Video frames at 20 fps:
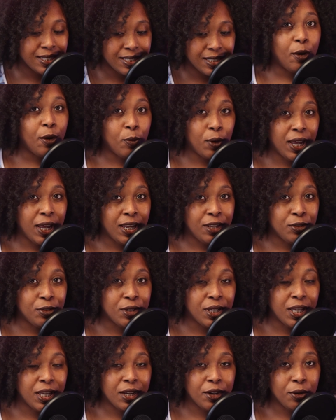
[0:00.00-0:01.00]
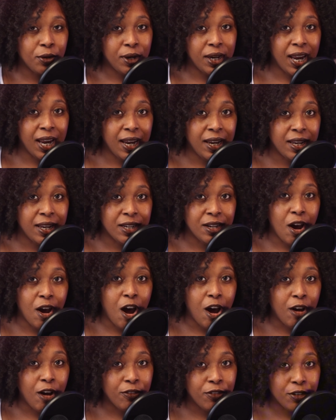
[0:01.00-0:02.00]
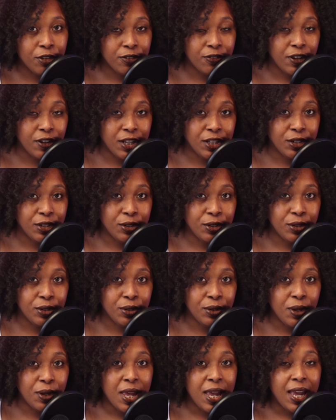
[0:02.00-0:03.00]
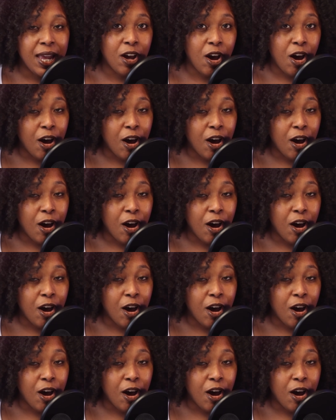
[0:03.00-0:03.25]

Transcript: That way you can create an offer funnel and